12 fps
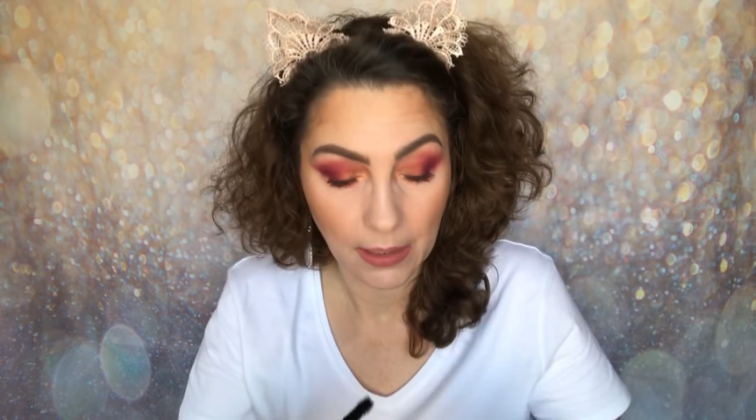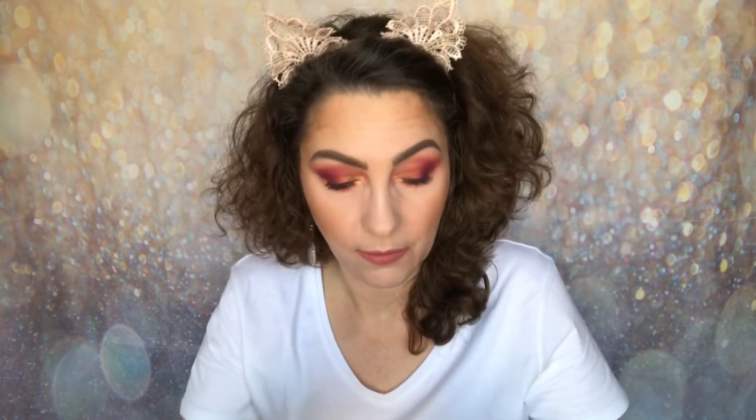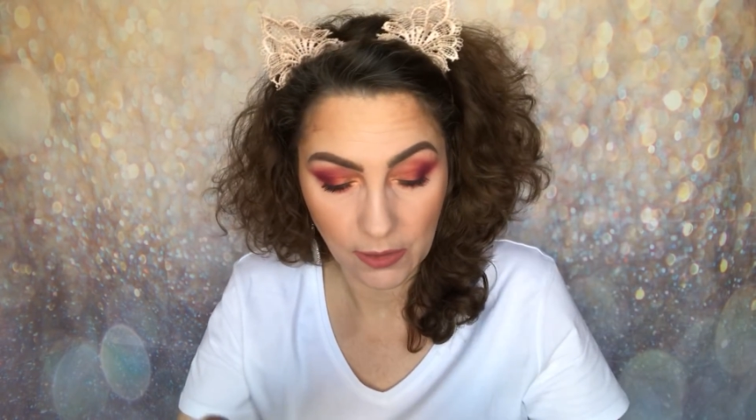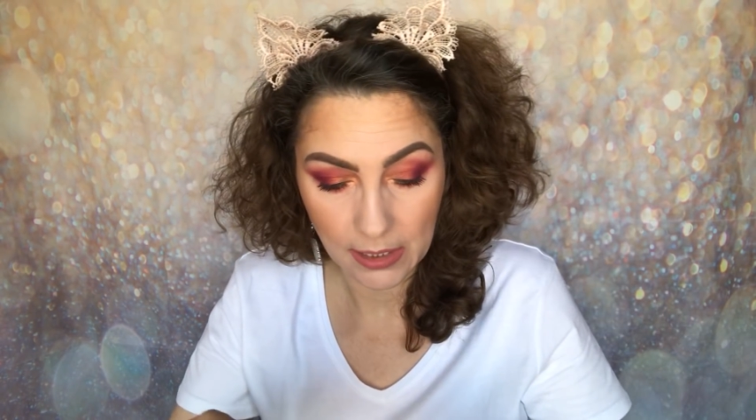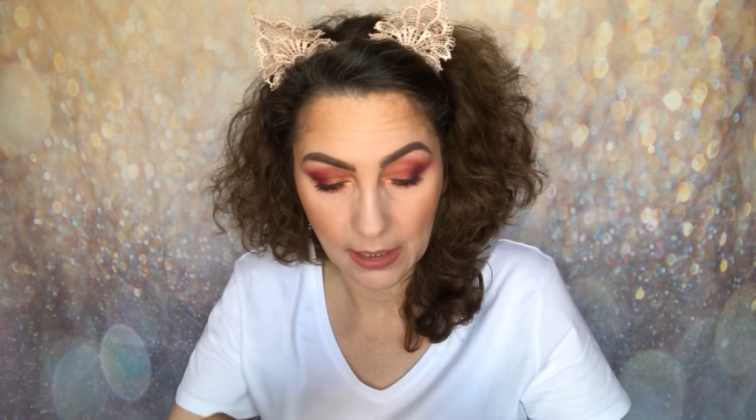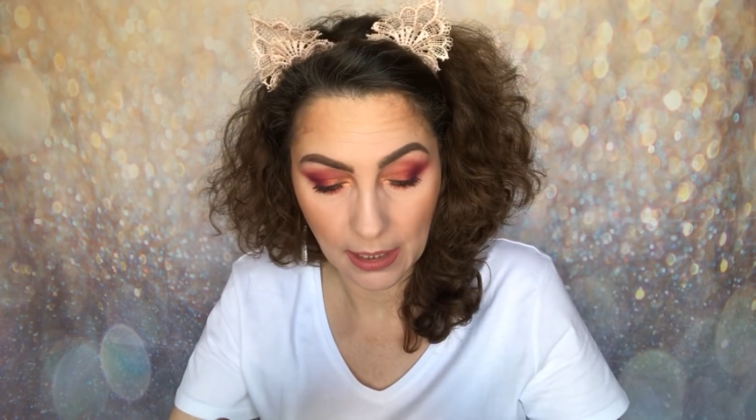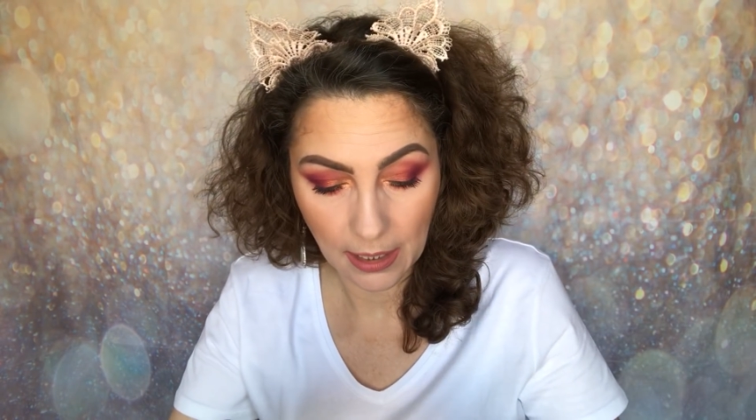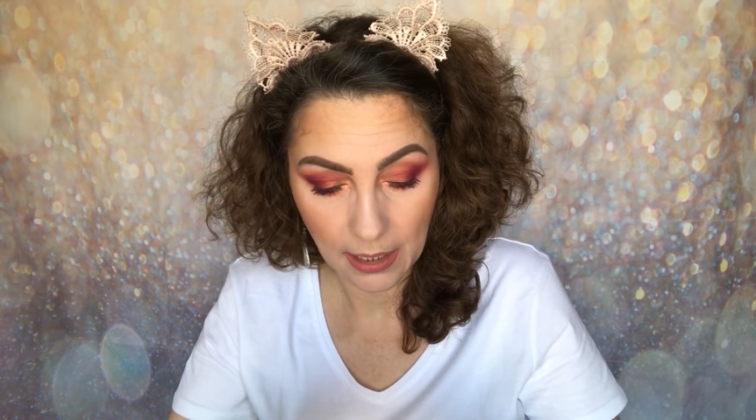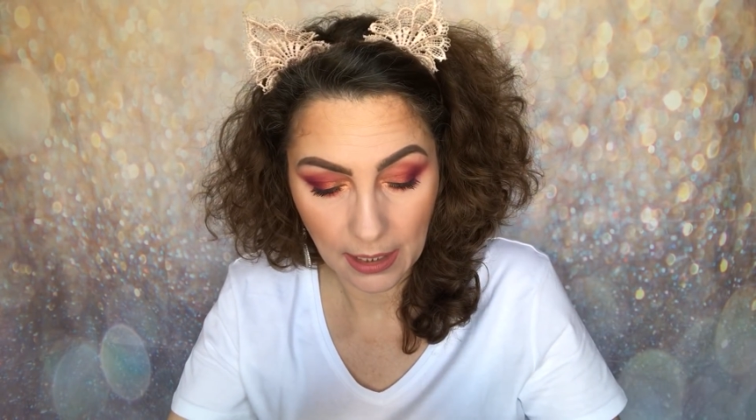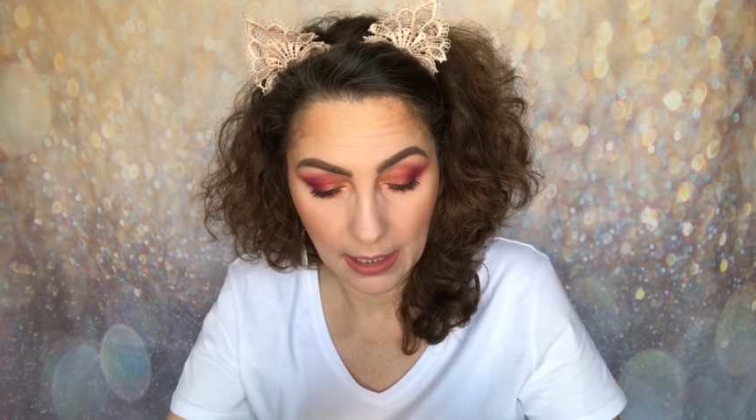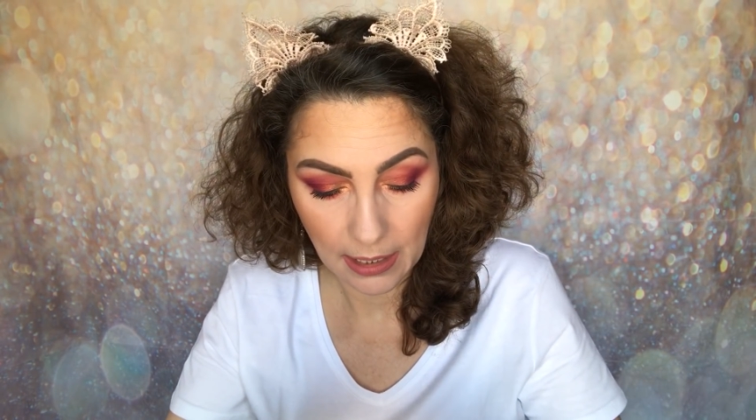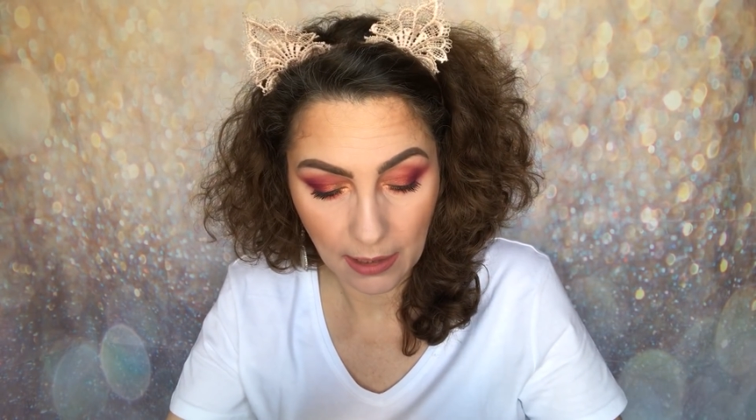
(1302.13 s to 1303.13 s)
Just going to
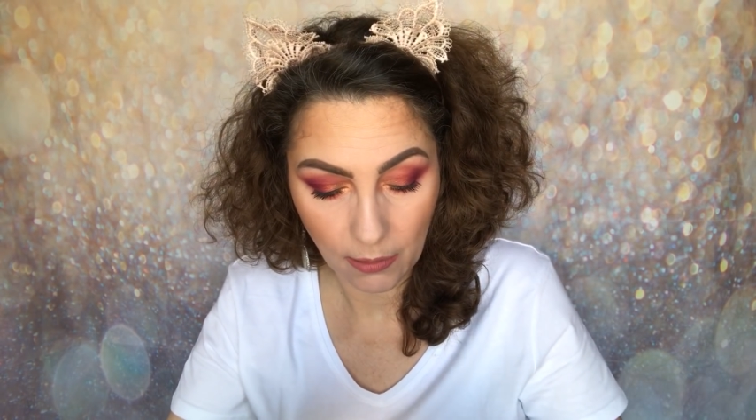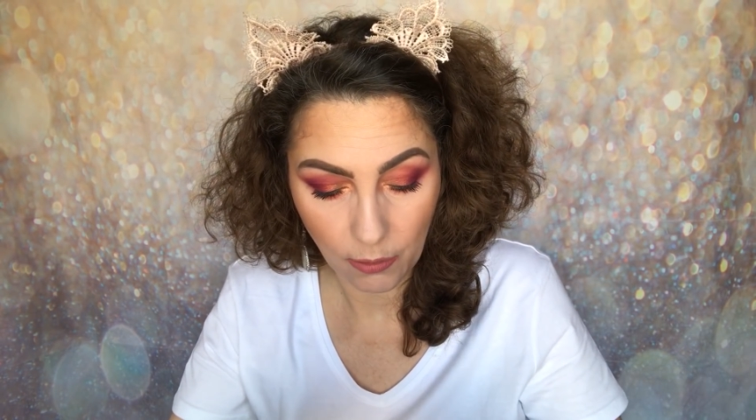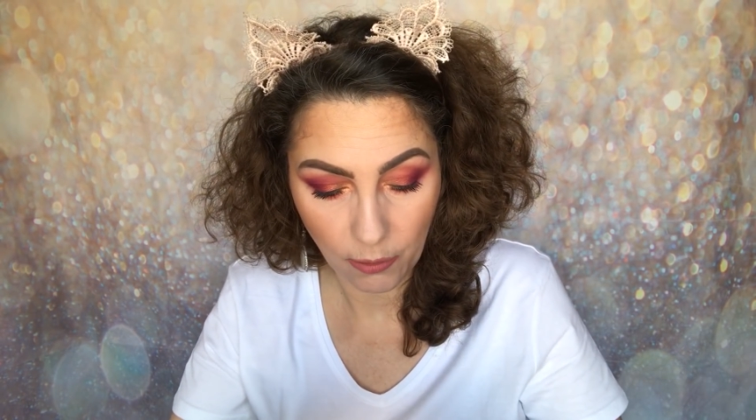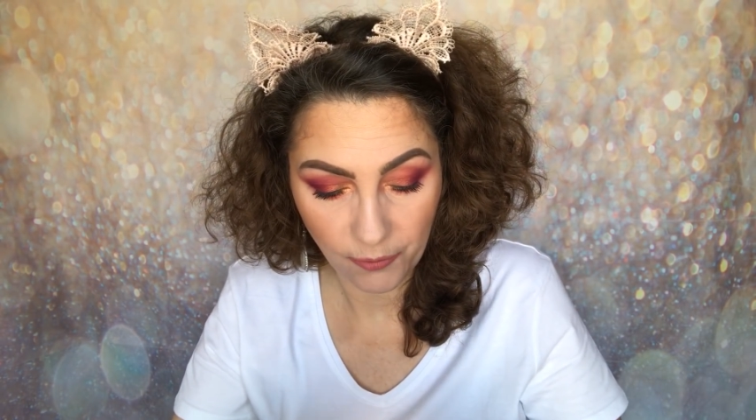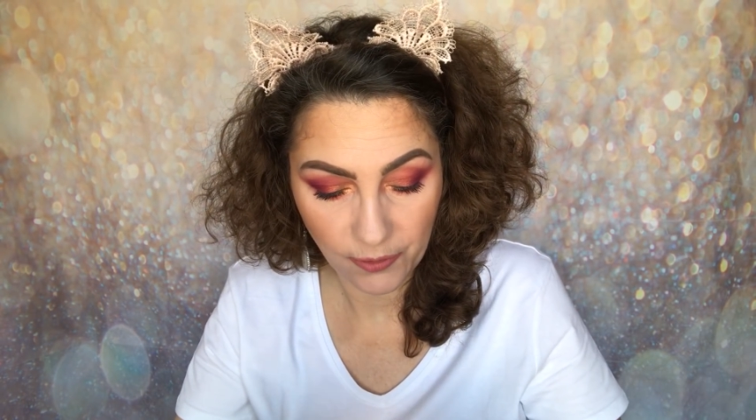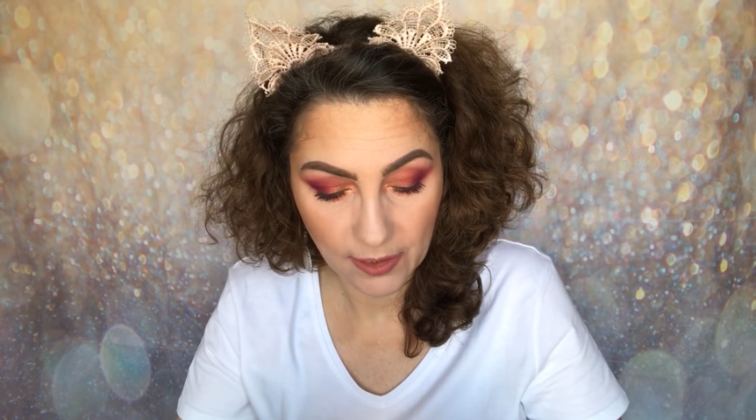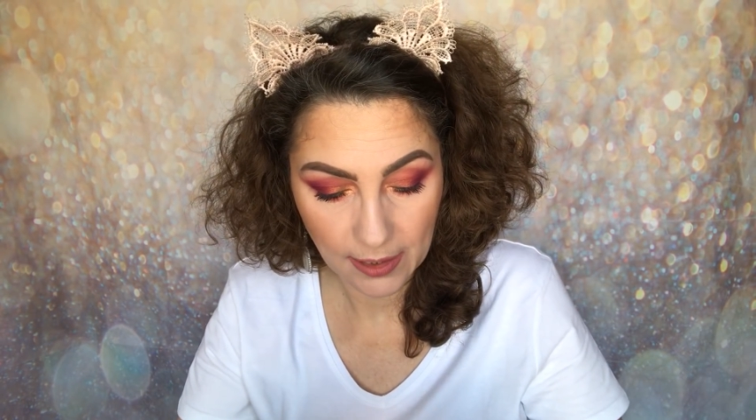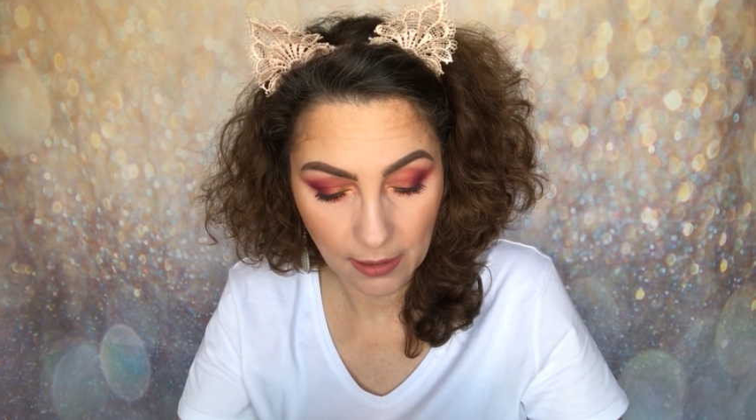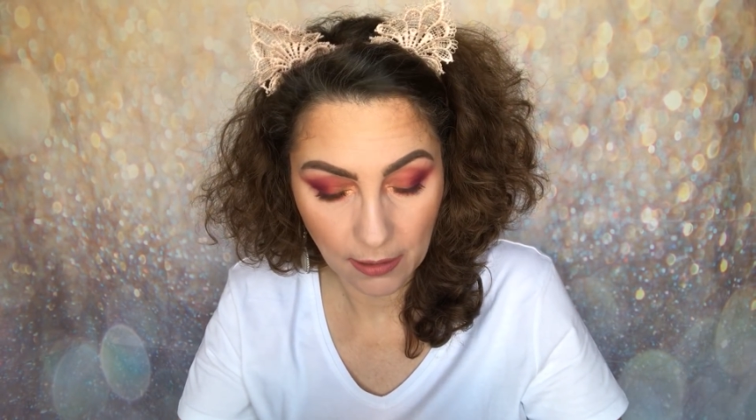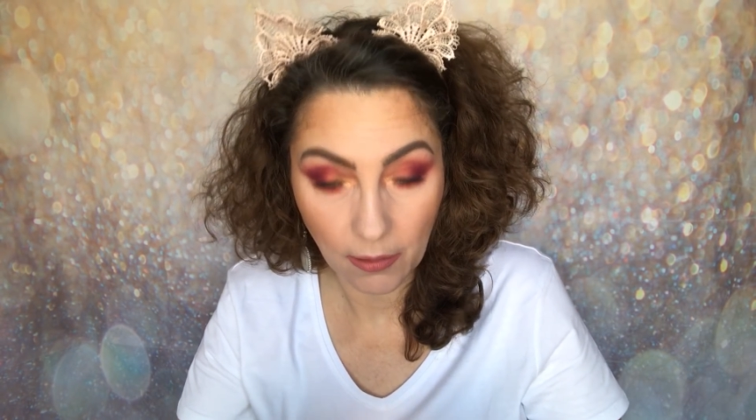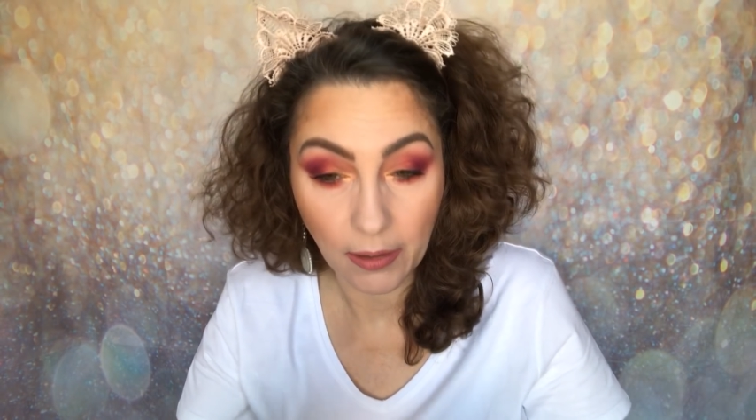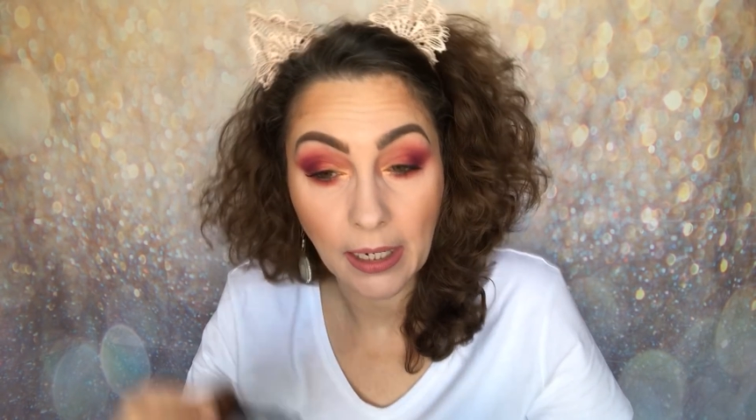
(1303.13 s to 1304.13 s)
clean that off
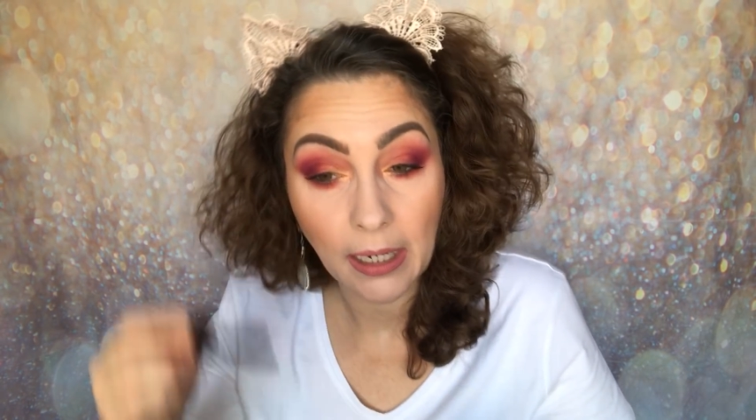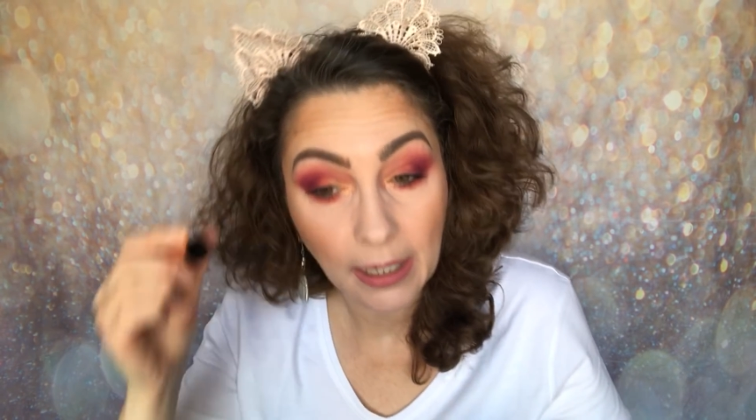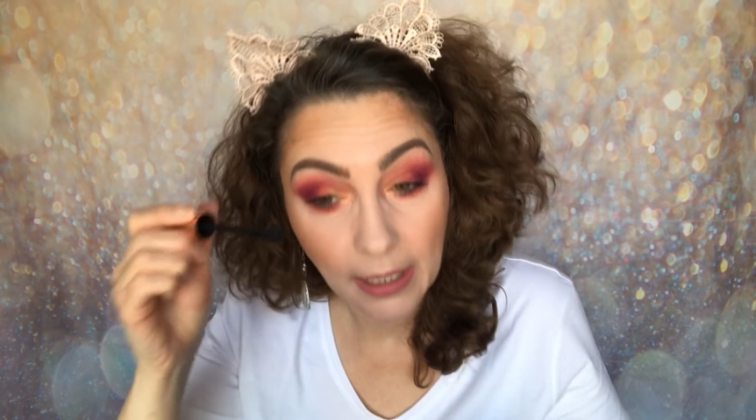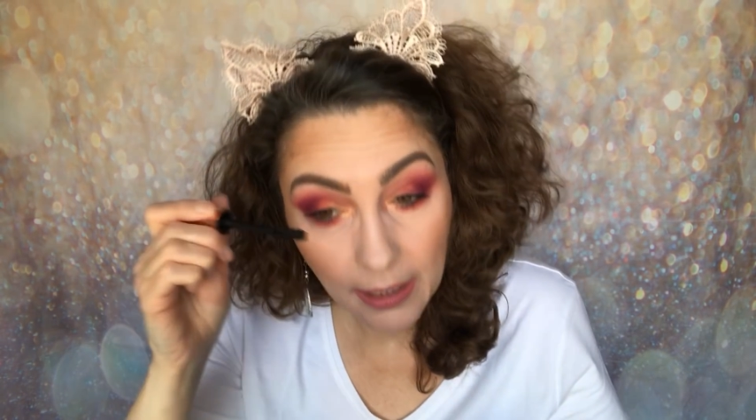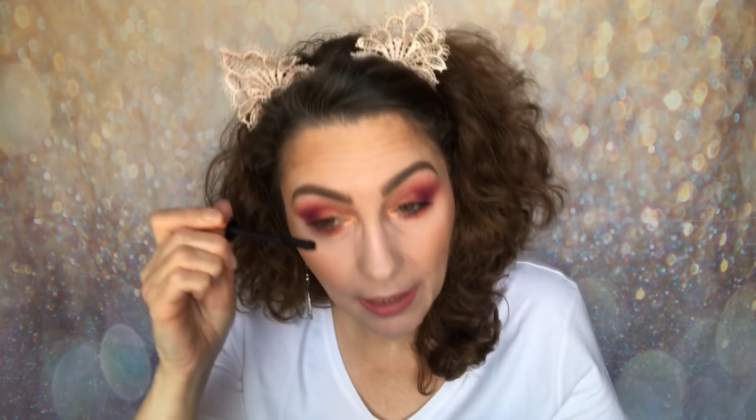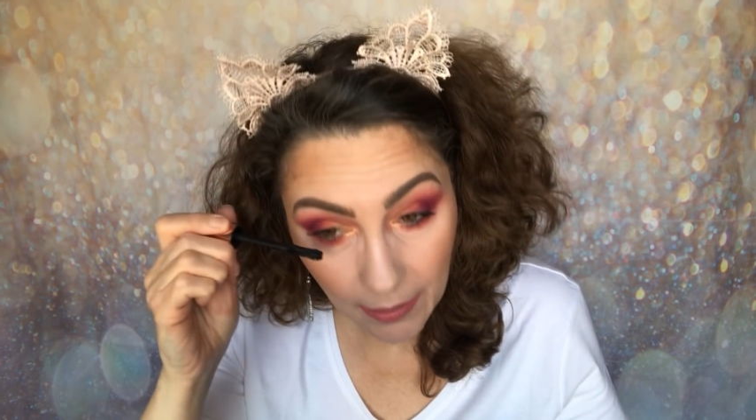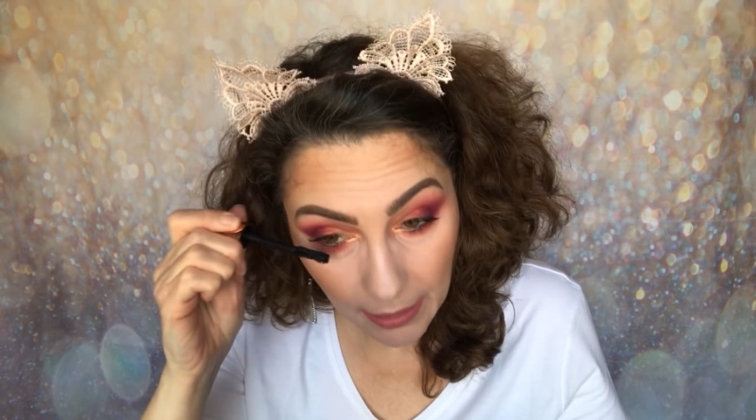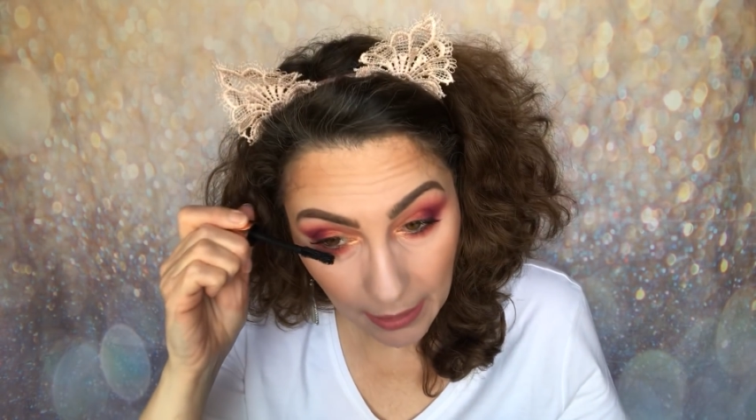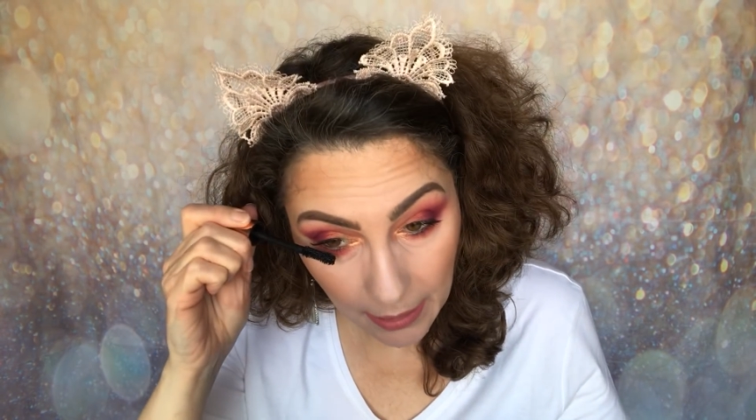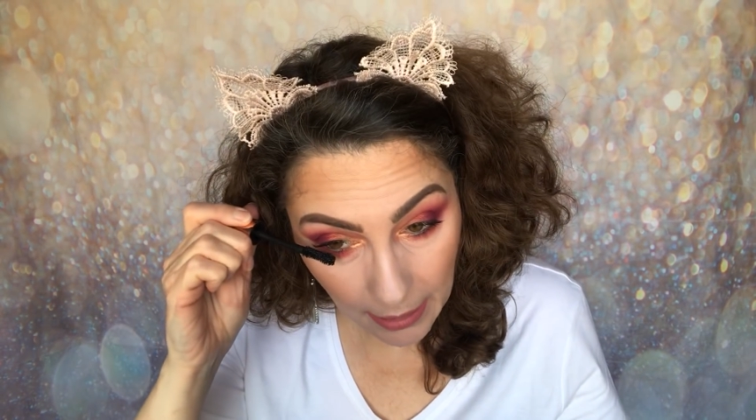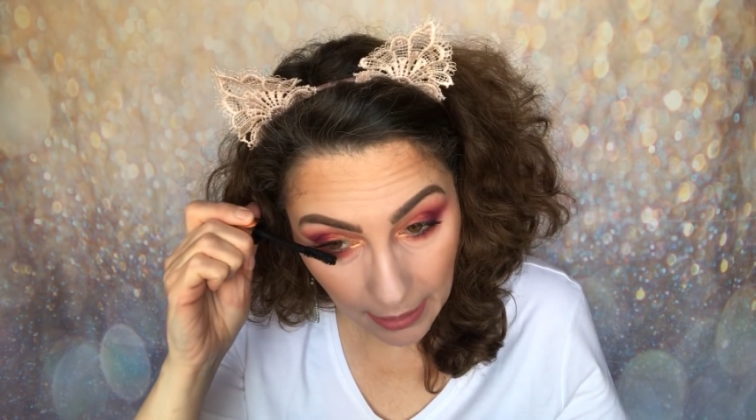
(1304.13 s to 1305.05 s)
slightly and then